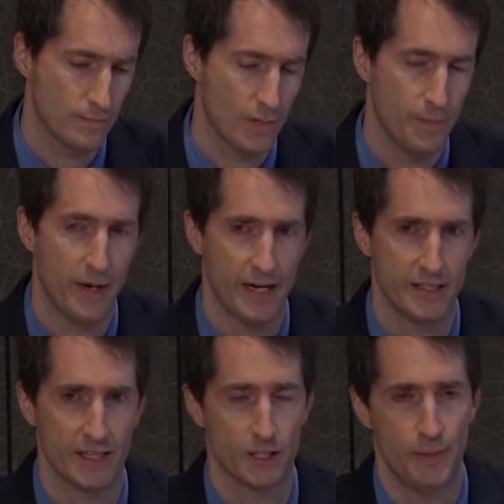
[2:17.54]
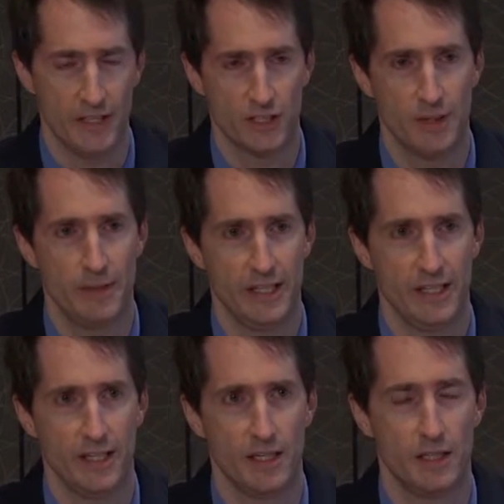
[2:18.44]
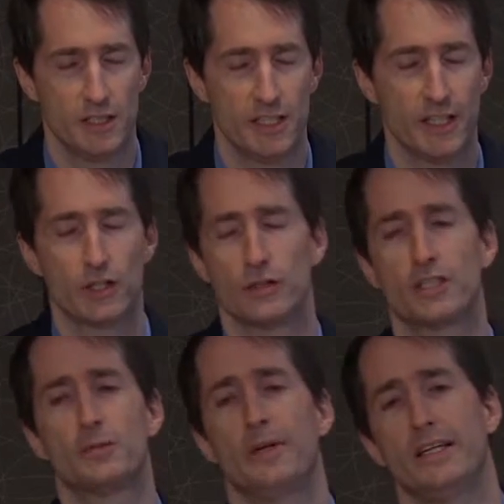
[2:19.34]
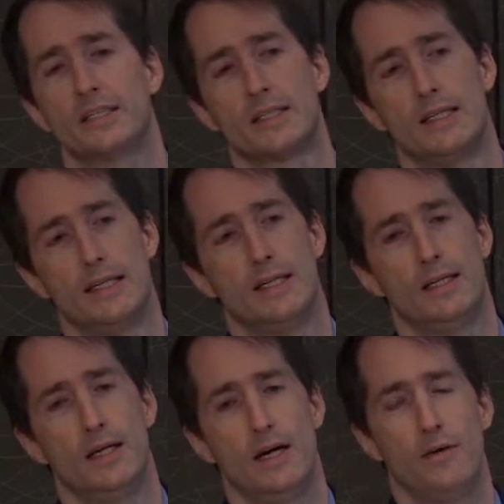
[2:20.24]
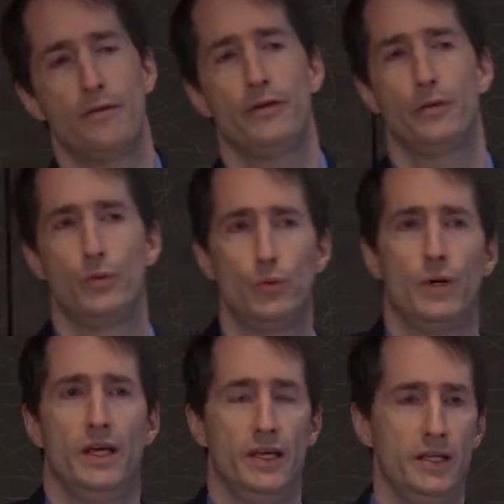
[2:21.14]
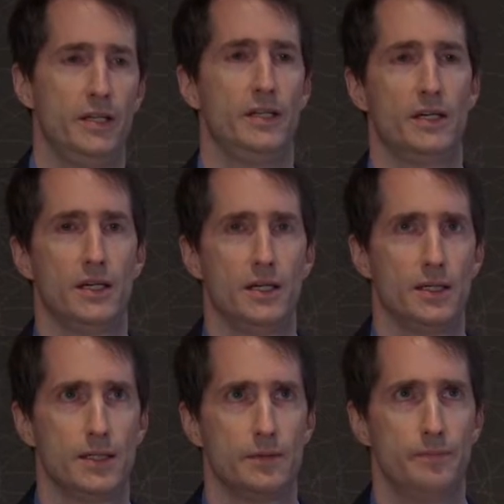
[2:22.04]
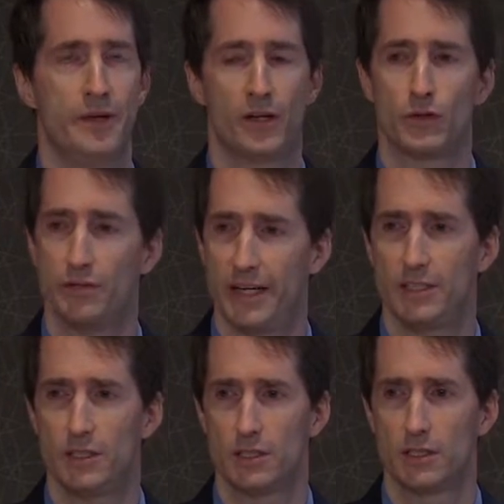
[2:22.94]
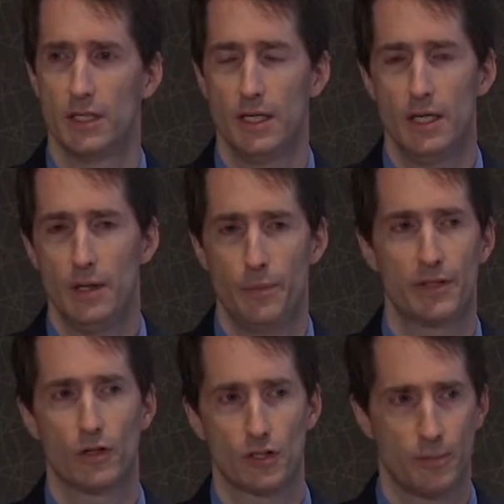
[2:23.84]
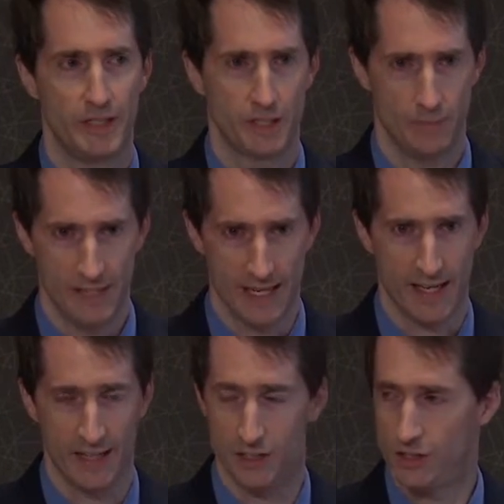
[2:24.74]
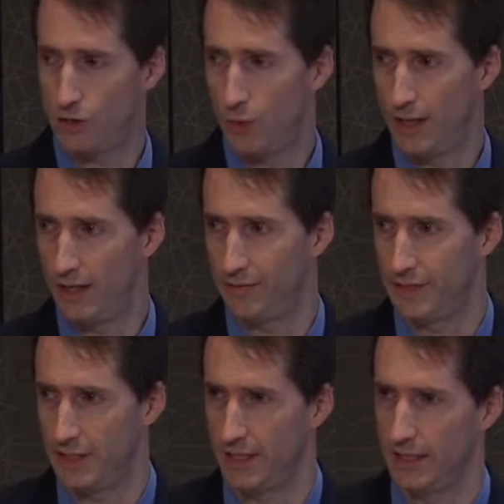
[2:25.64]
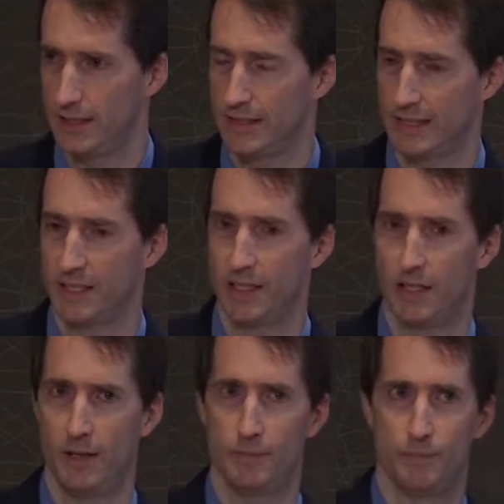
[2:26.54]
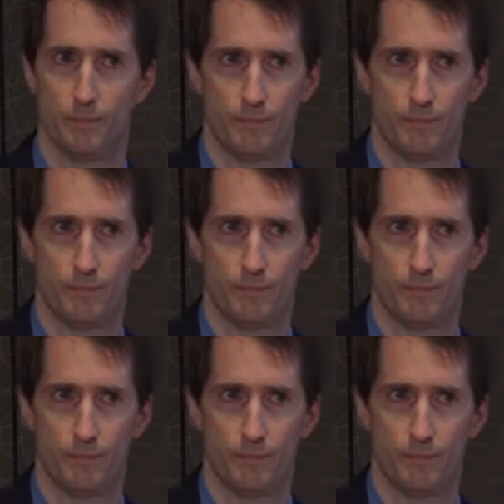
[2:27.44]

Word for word: biotech space, some in the generic drug space, a few in medical devices, but there have also been some tech cases as well. I've done technolo- um,